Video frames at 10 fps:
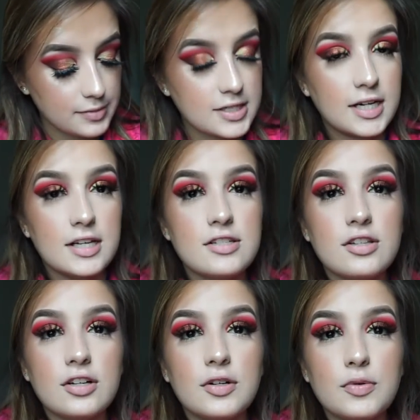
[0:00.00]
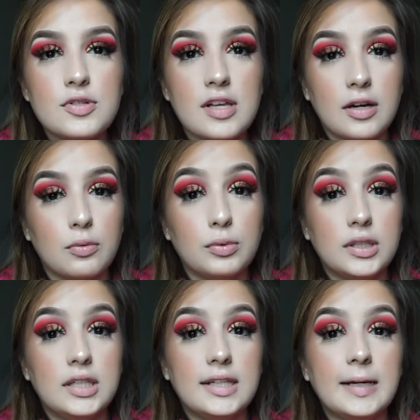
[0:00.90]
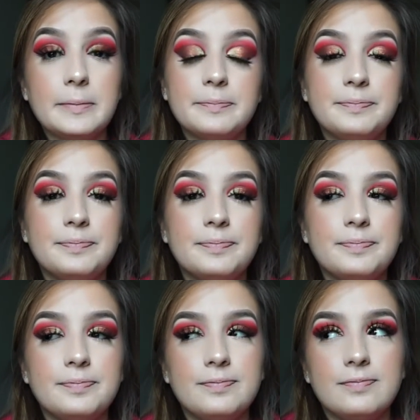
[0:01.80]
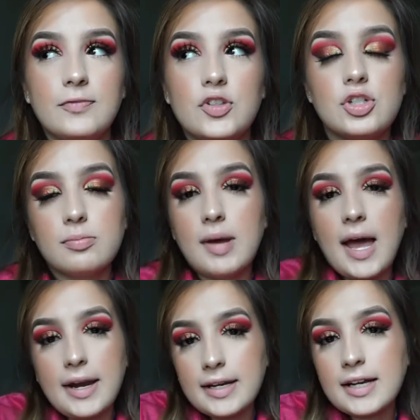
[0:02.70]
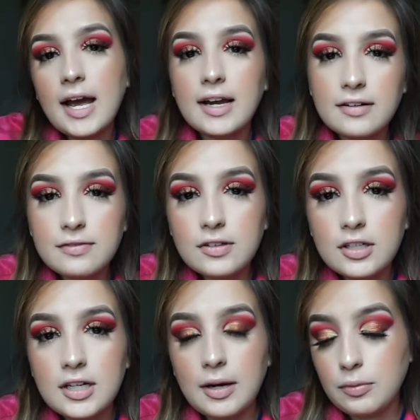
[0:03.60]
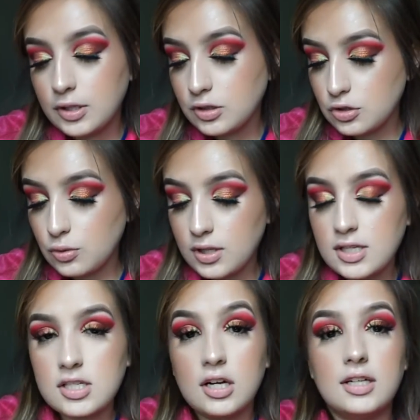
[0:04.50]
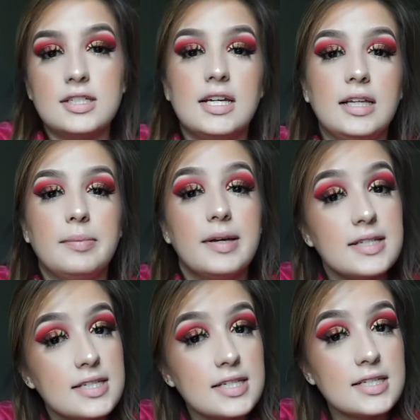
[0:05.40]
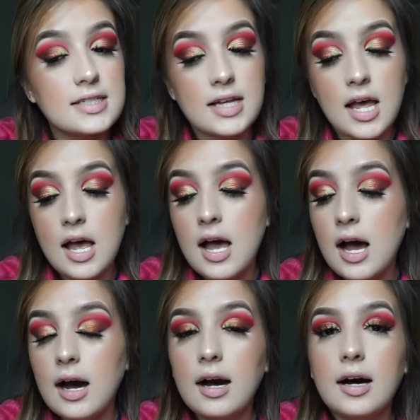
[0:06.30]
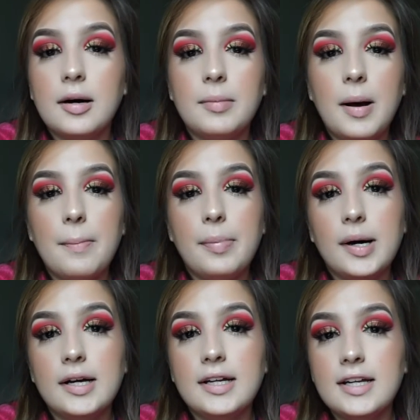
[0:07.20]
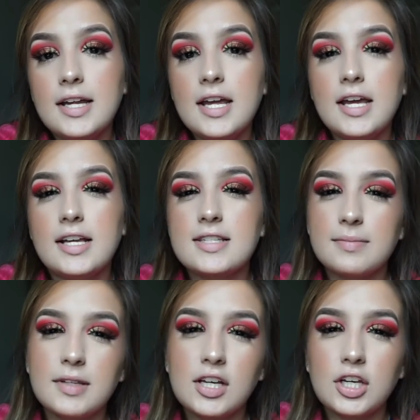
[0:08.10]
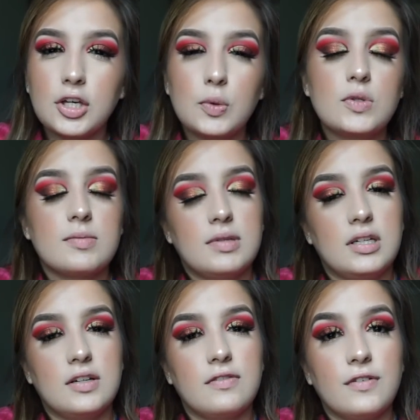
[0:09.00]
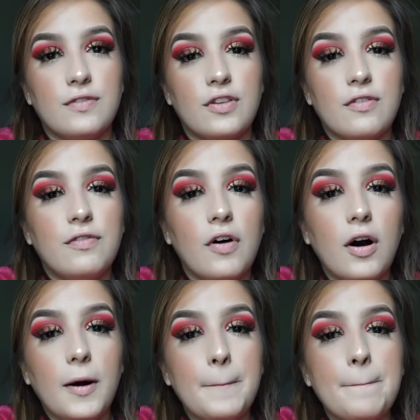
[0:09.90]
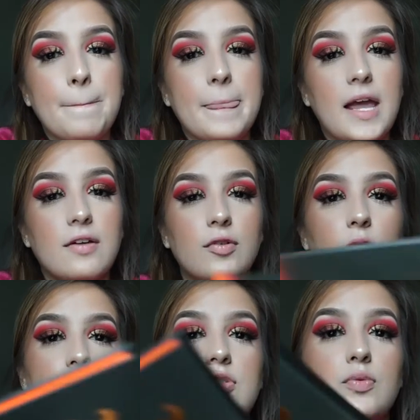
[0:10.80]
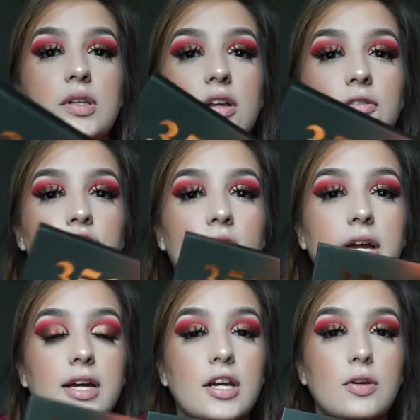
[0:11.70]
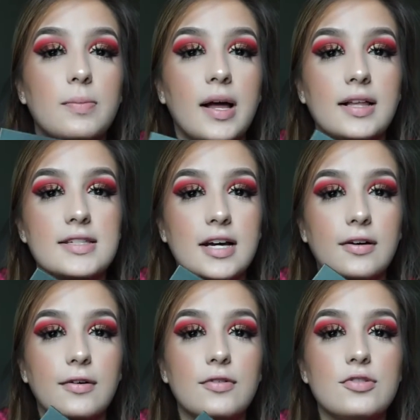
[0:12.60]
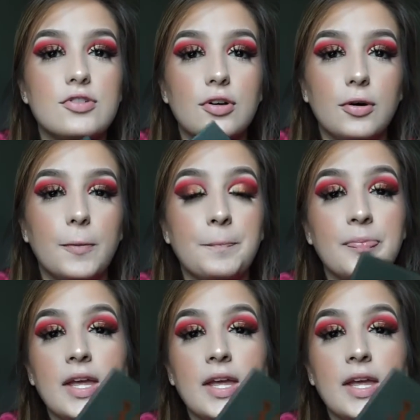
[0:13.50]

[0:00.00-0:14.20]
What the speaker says: Today's look was like a really like dramatic kind of look. I wouldn't do this on a daily basis, but it's something cute, something different for the fall. And of course, we love trying a new palette out, so